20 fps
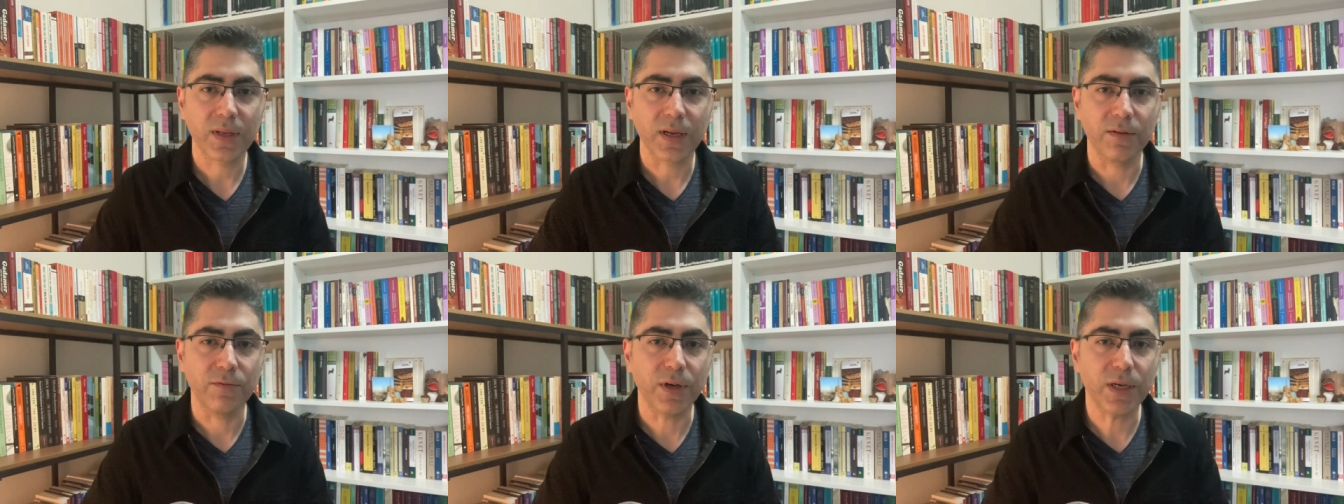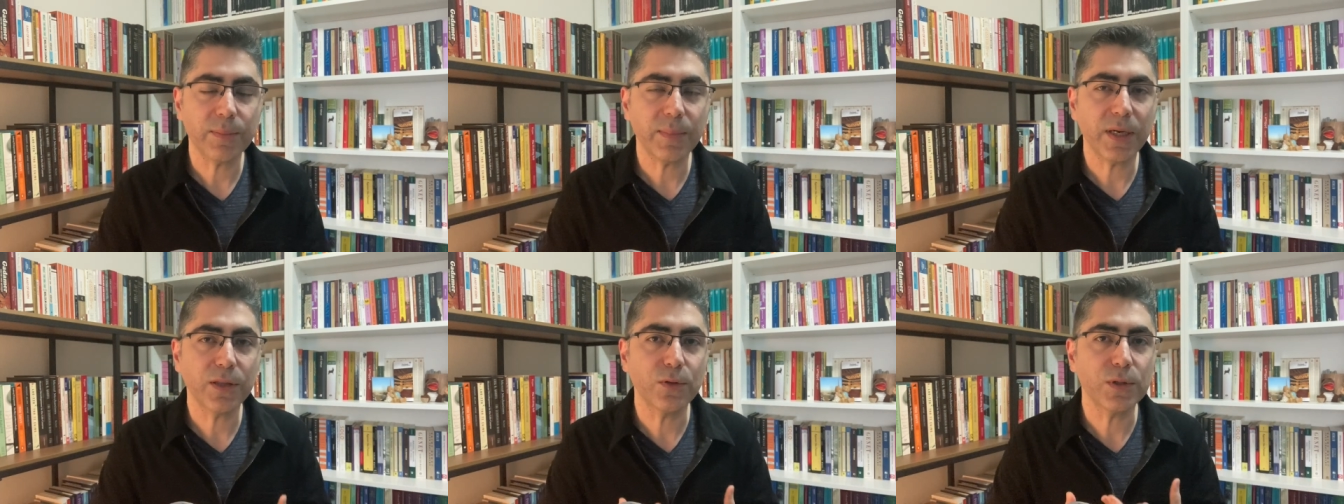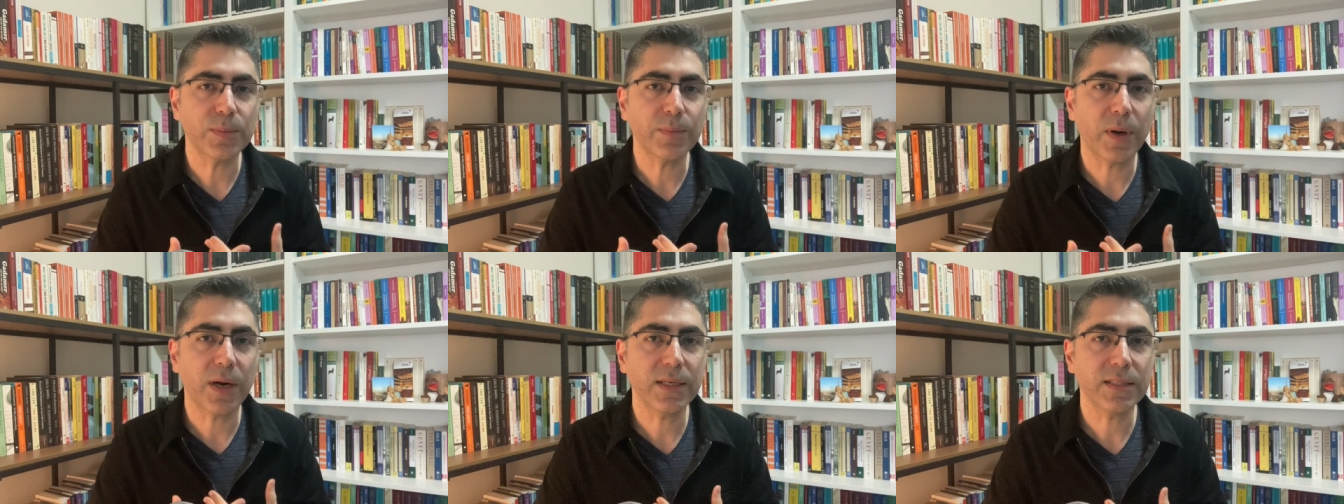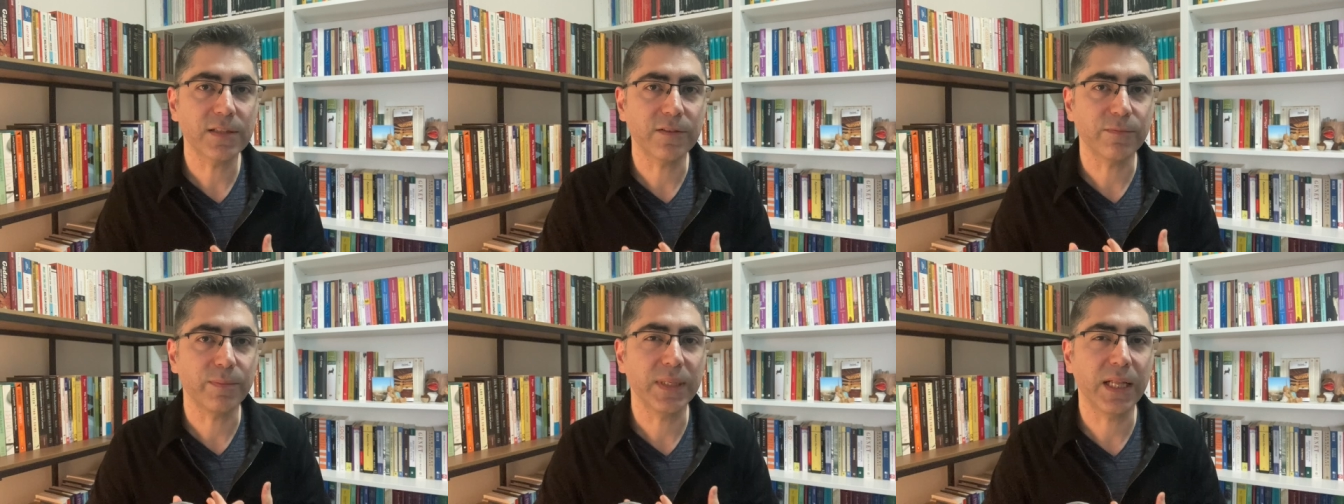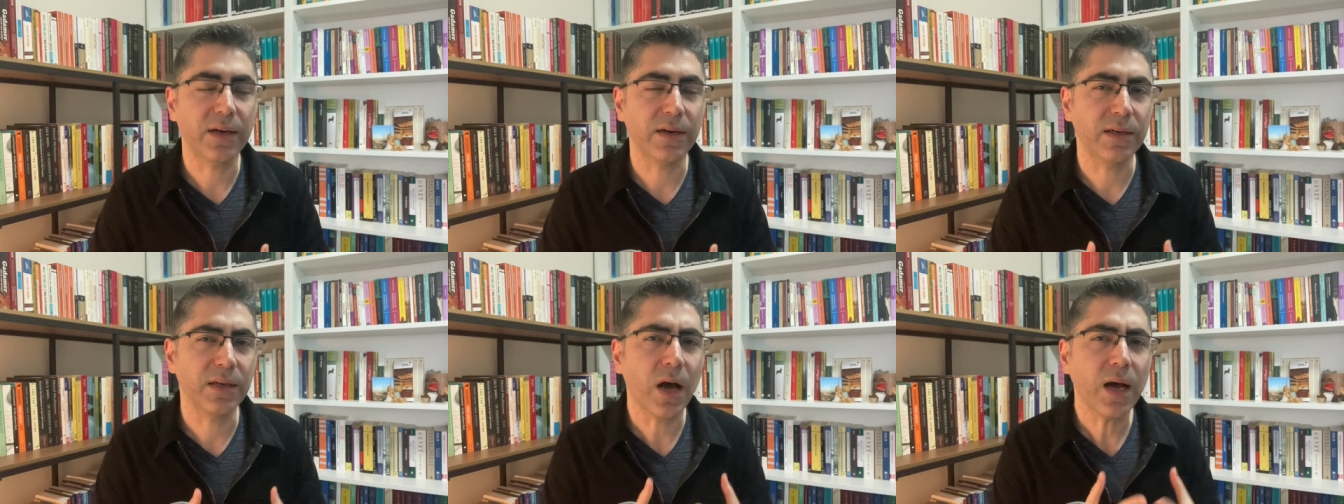What about those parts of me
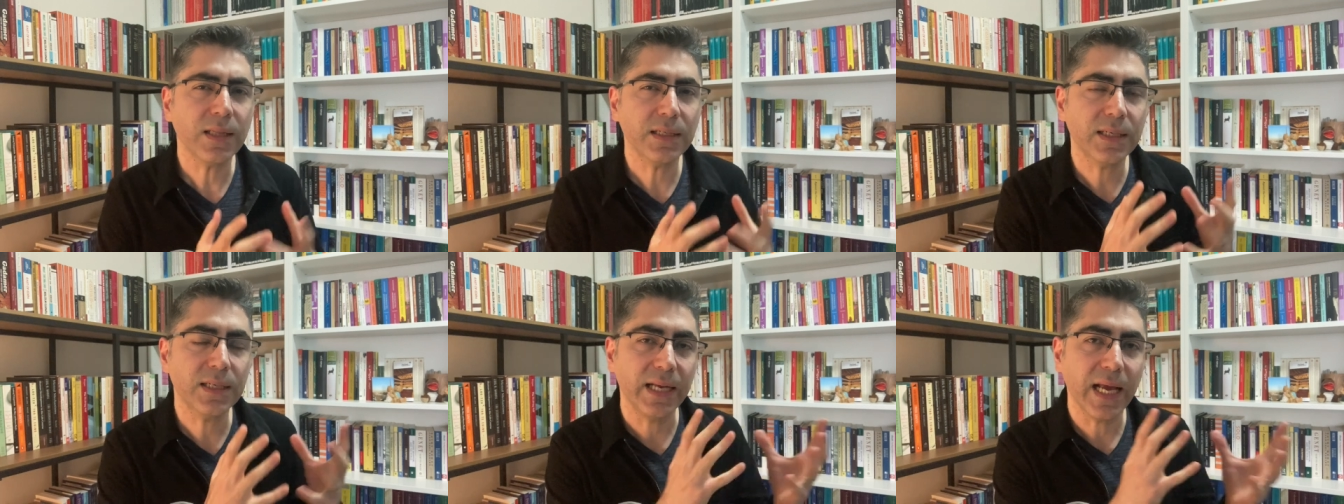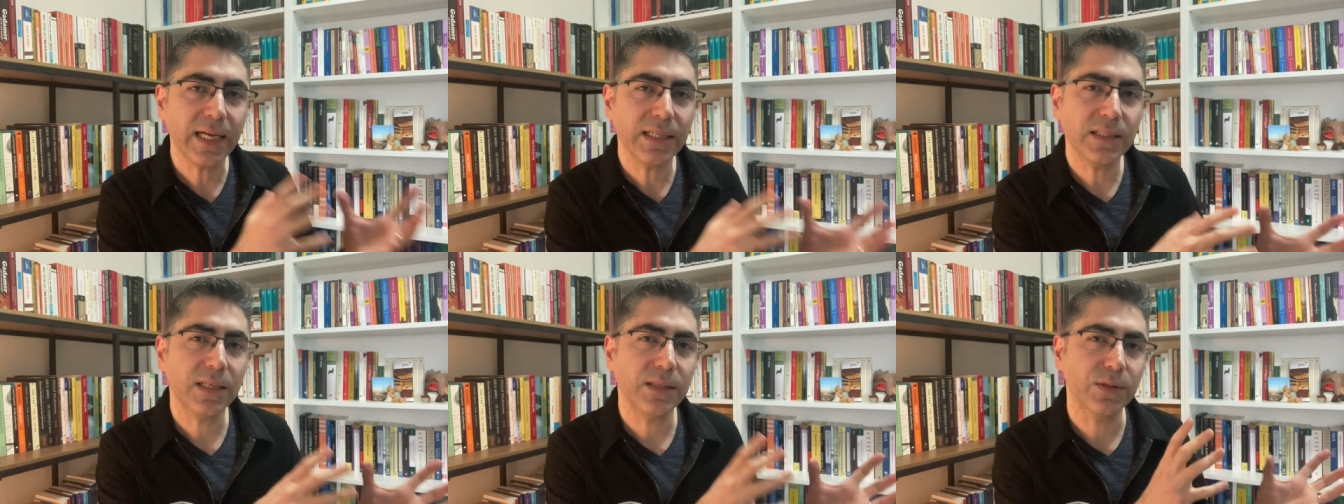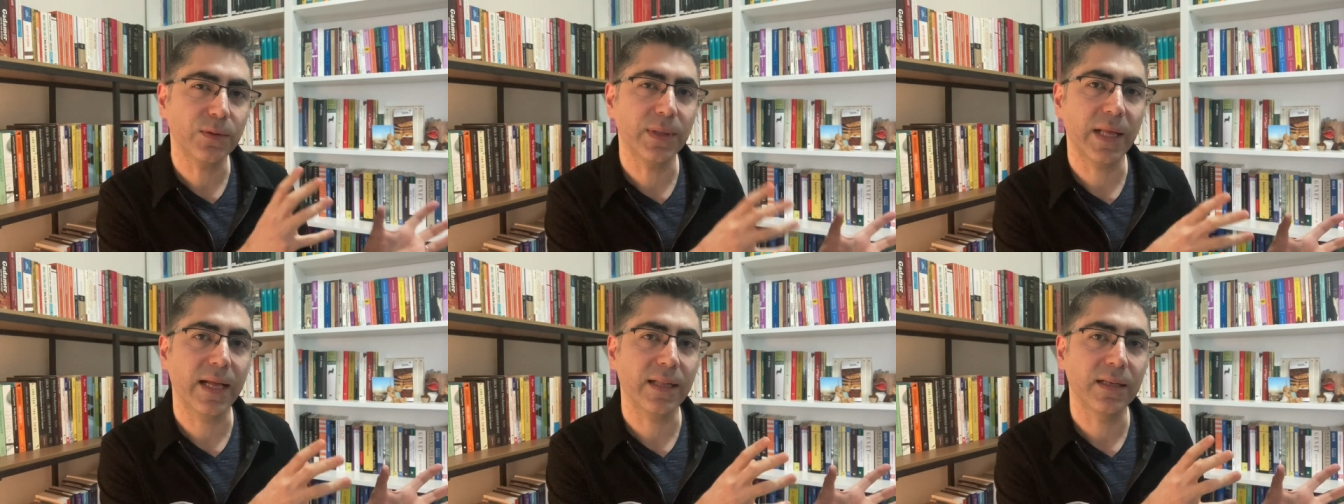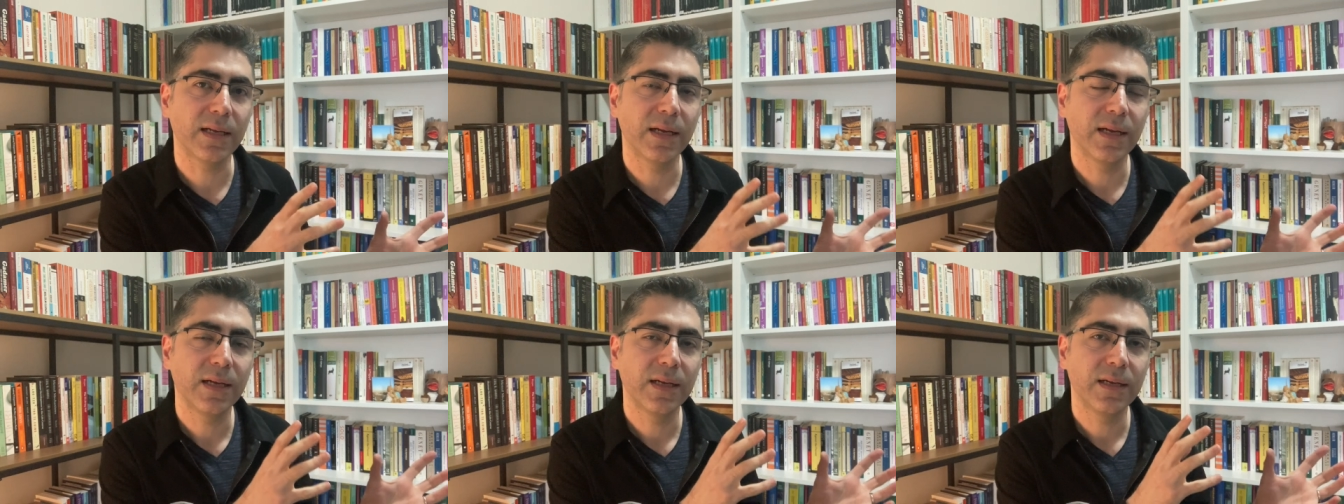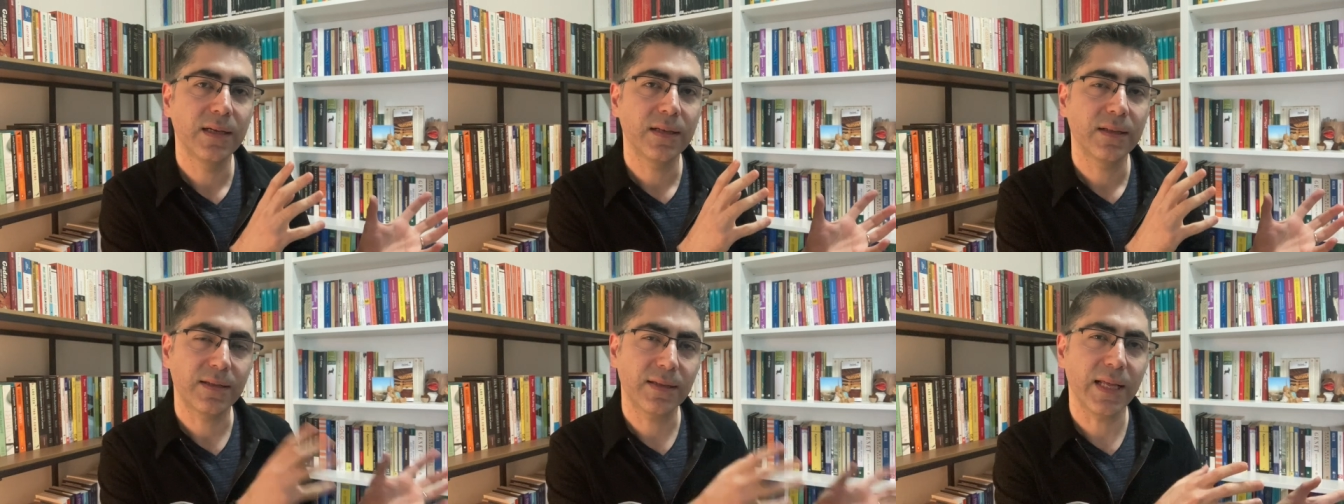that are not connected to that
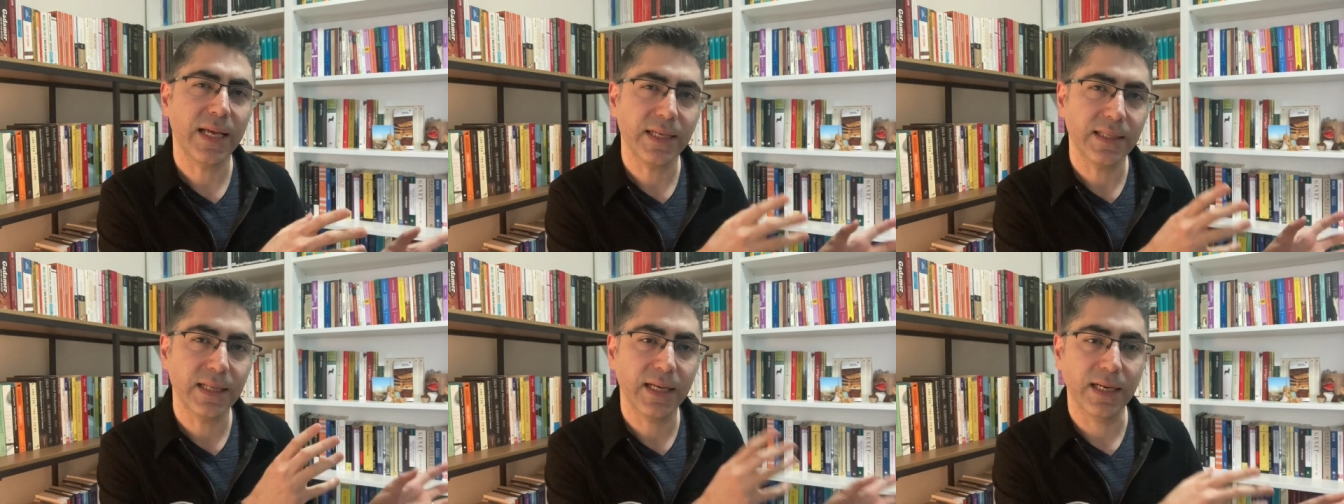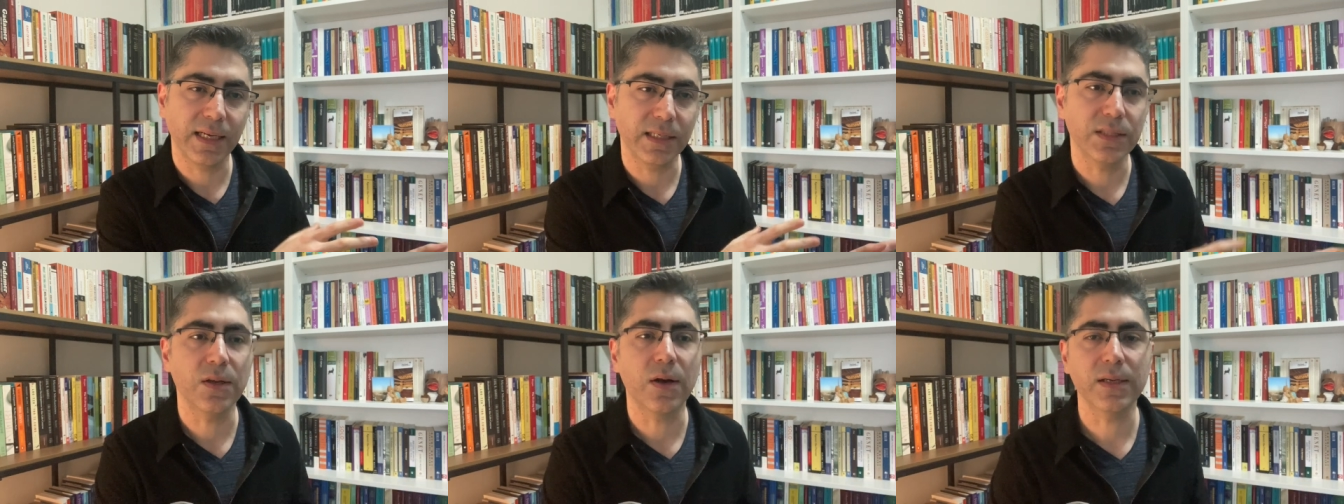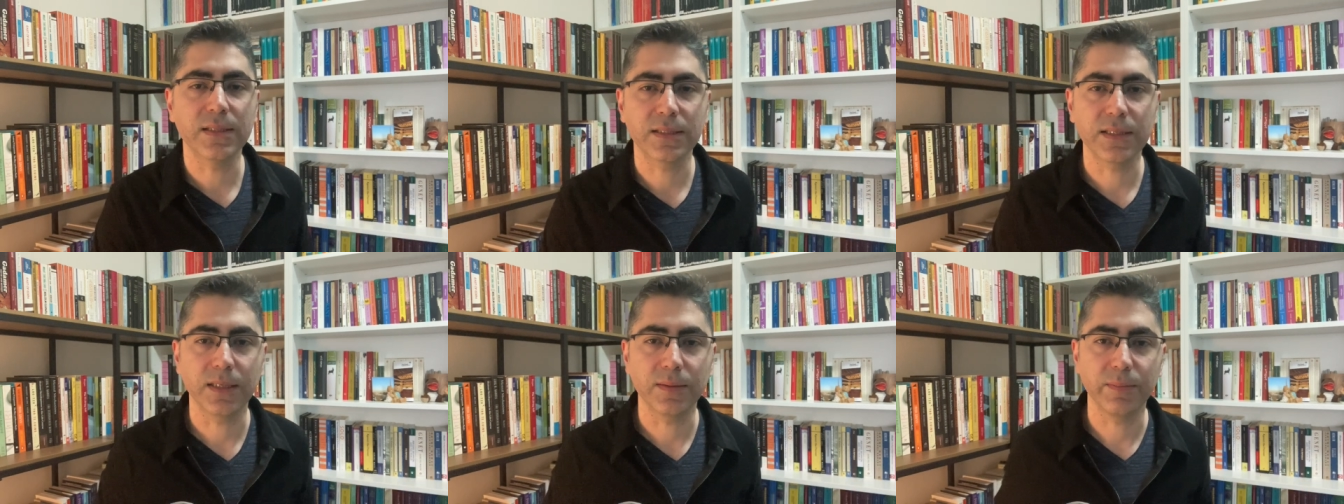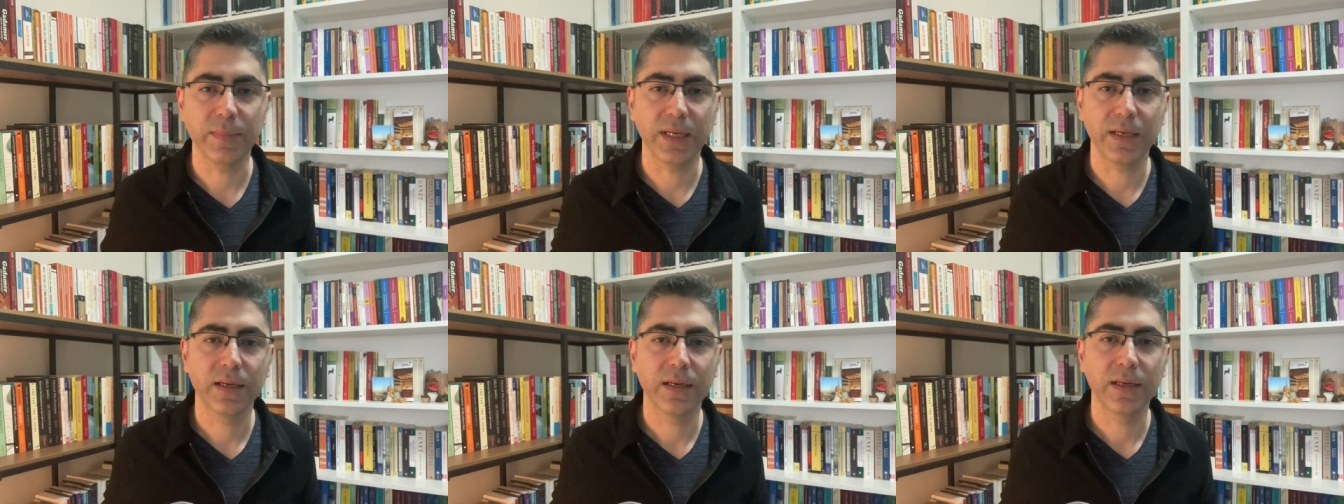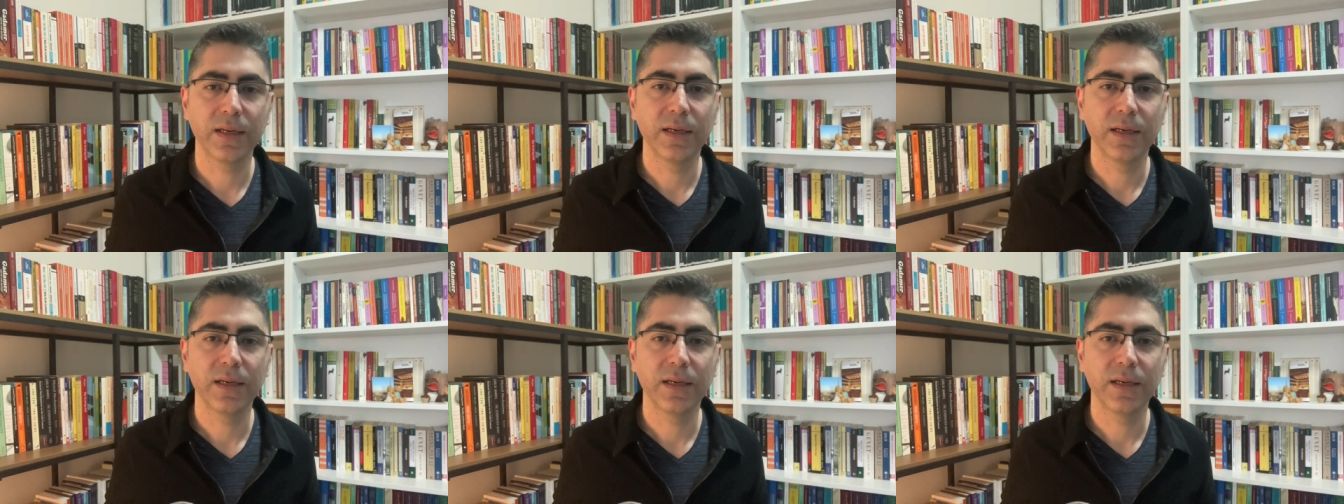thing that exhausted me?